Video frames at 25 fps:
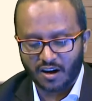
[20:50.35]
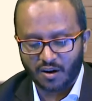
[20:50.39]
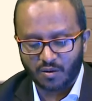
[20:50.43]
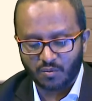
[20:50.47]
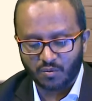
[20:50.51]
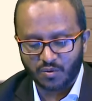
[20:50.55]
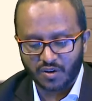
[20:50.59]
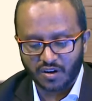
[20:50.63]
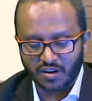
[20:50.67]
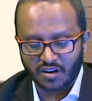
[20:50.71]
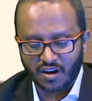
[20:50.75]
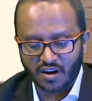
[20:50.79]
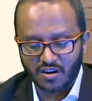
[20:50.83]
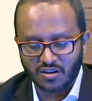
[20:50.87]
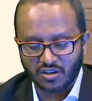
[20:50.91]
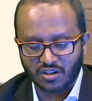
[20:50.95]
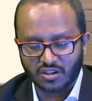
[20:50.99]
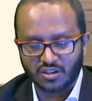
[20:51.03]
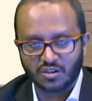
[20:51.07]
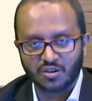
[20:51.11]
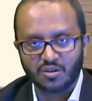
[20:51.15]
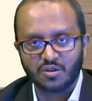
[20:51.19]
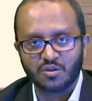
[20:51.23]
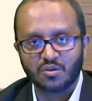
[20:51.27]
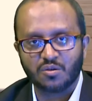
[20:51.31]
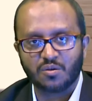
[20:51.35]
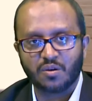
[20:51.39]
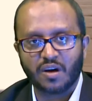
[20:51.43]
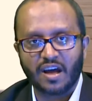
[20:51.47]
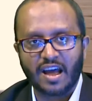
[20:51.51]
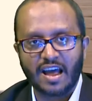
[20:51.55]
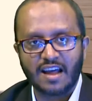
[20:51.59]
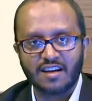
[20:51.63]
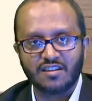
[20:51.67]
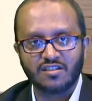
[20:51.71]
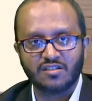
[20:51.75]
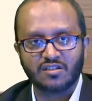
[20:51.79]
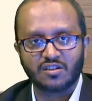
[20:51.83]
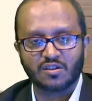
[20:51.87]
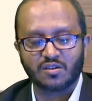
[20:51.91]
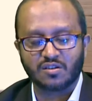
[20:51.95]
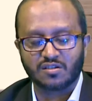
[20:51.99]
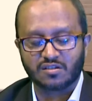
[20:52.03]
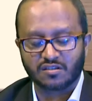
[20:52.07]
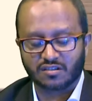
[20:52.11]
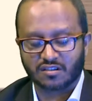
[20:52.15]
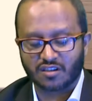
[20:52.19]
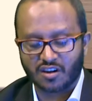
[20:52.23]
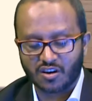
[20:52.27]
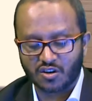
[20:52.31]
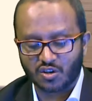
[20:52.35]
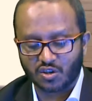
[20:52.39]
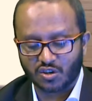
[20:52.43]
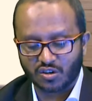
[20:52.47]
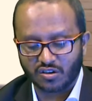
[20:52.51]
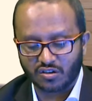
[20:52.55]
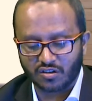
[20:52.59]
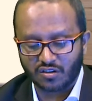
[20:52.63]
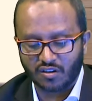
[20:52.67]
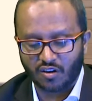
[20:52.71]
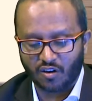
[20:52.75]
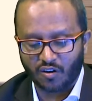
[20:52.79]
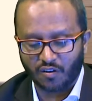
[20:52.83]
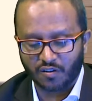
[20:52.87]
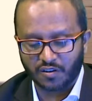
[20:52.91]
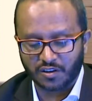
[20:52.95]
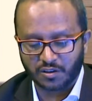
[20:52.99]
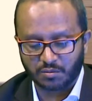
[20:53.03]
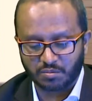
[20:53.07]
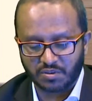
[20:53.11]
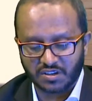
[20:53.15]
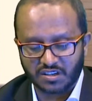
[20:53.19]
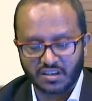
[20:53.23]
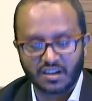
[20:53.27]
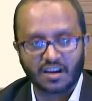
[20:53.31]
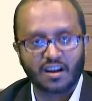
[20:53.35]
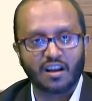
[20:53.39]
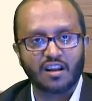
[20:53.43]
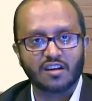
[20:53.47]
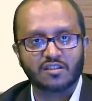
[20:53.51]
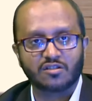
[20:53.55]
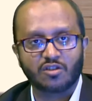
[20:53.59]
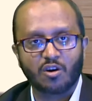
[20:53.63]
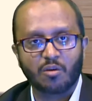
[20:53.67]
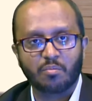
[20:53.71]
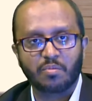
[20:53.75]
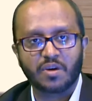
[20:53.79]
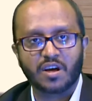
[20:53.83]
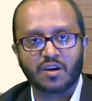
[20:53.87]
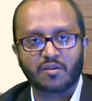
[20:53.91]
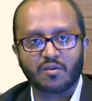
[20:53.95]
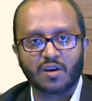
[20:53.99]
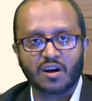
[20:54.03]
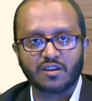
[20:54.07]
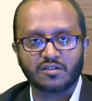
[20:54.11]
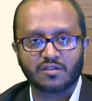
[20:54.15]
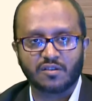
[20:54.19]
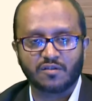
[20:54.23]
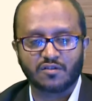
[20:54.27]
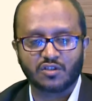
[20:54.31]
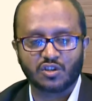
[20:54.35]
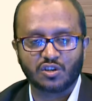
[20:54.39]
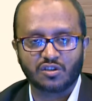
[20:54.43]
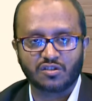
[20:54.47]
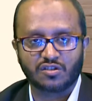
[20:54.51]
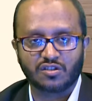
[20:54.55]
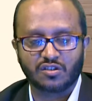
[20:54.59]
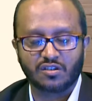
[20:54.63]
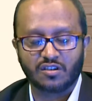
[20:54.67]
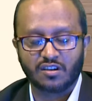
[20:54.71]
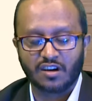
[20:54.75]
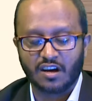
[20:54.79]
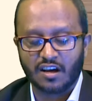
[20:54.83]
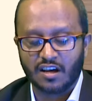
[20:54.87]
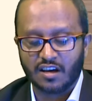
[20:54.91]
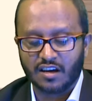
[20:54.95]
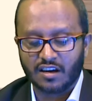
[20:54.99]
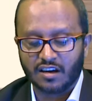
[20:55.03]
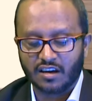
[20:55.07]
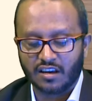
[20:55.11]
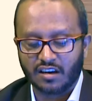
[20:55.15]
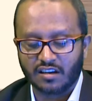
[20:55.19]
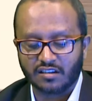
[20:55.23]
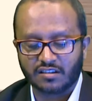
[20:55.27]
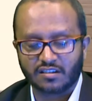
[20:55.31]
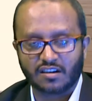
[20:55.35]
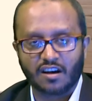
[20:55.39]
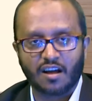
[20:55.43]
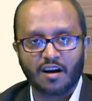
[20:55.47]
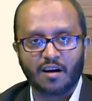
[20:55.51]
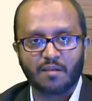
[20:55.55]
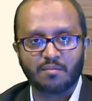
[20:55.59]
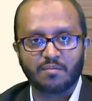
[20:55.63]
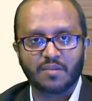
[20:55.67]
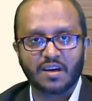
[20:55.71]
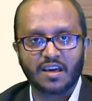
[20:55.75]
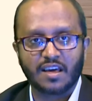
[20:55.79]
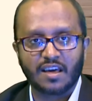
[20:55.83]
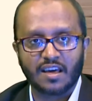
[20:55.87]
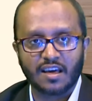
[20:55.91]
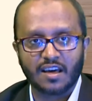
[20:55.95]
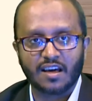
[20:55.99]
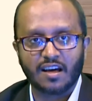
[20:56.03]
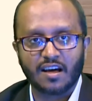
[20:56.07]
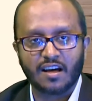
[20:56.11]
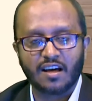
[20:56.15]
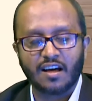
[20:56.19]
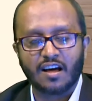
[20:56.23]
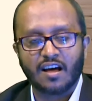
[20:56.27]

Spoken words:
we're going to end our discussion on this particular topic, rights of children in Islam, here.